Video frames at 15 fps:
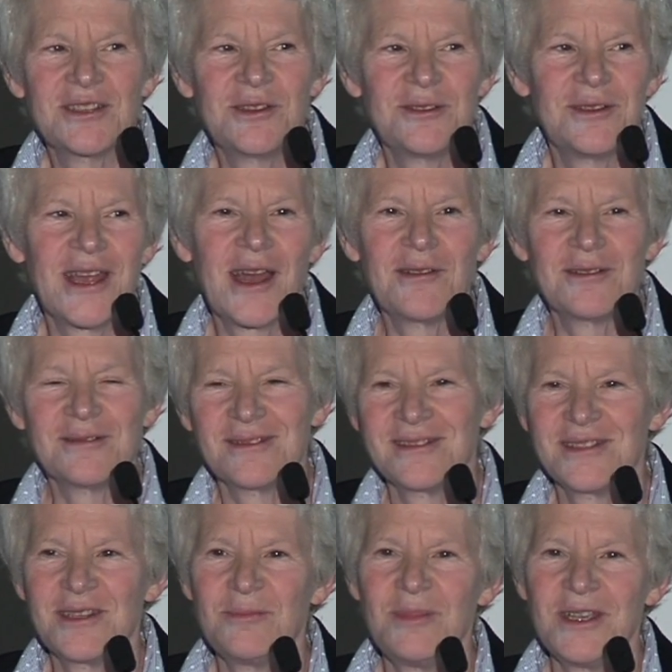turned out
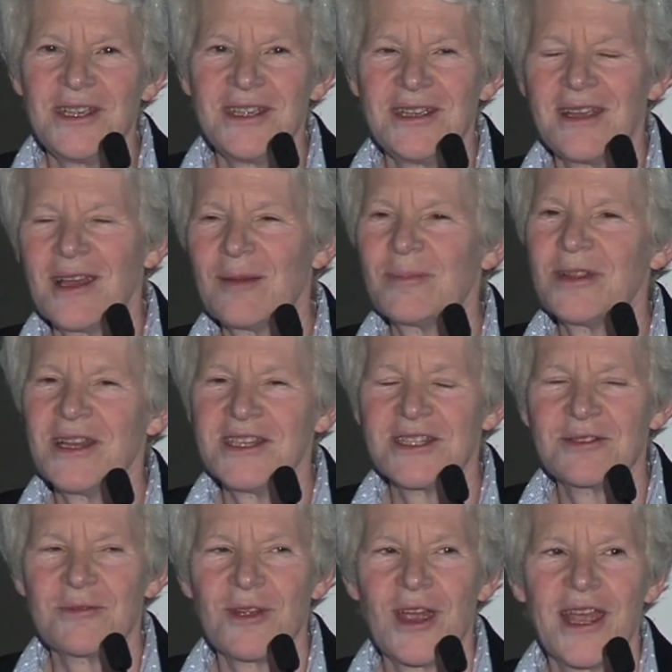to be a
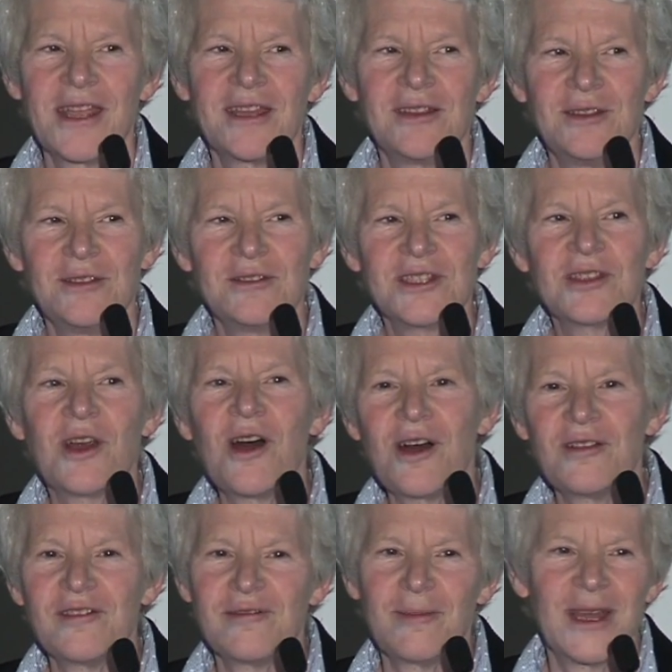place where I can use
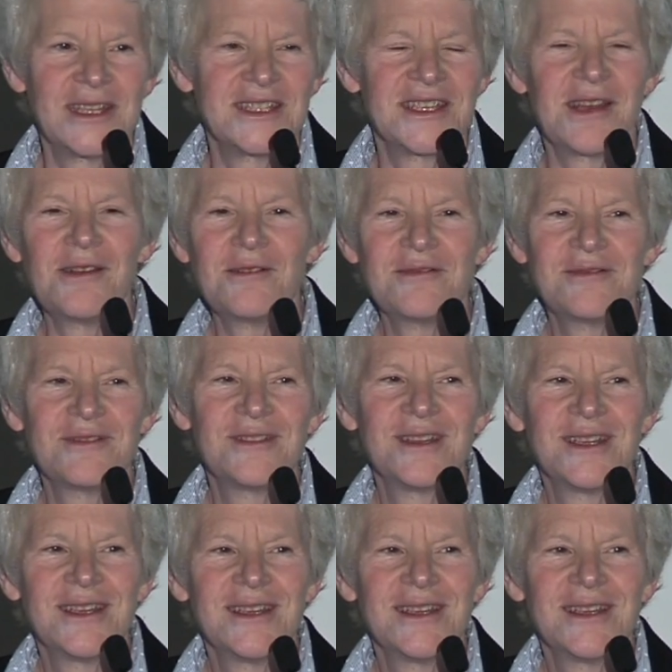all of myself,